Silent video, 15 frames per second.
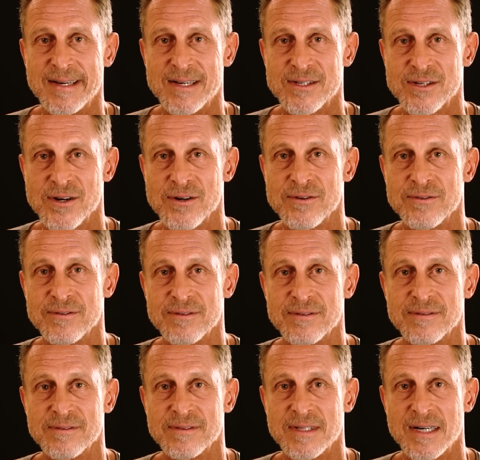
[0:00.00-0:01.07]
So,
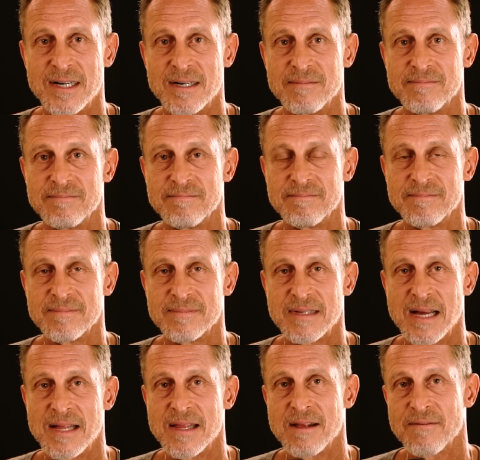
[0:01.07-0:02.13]
um,
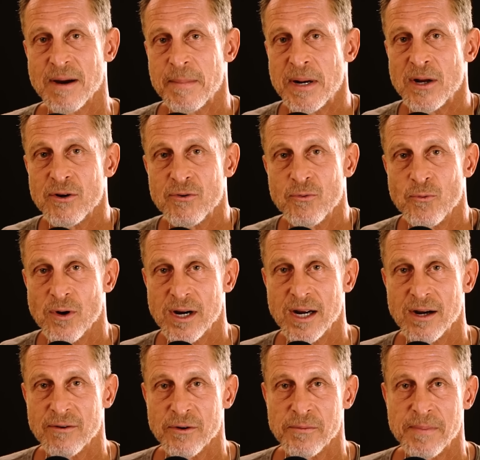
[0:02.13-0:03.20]
and the Environmental
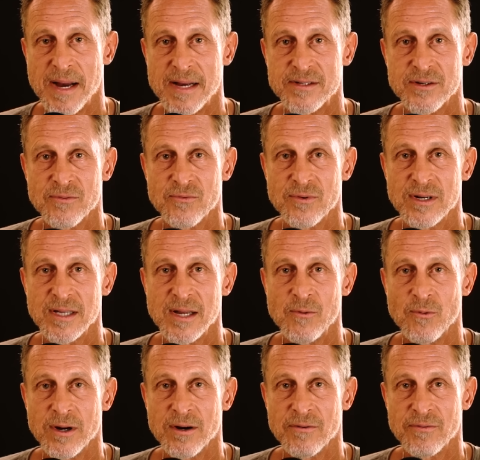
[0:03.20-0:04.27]
Working Group has a really
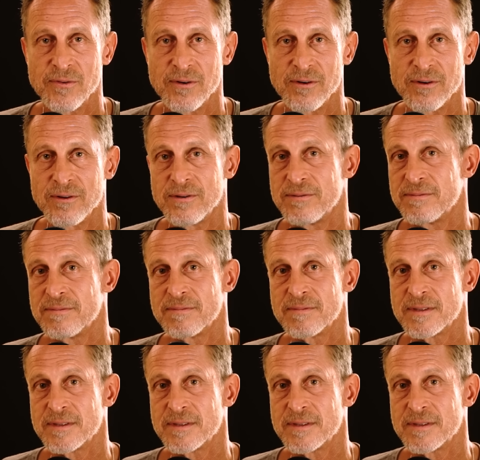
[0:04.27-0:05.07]
wonderful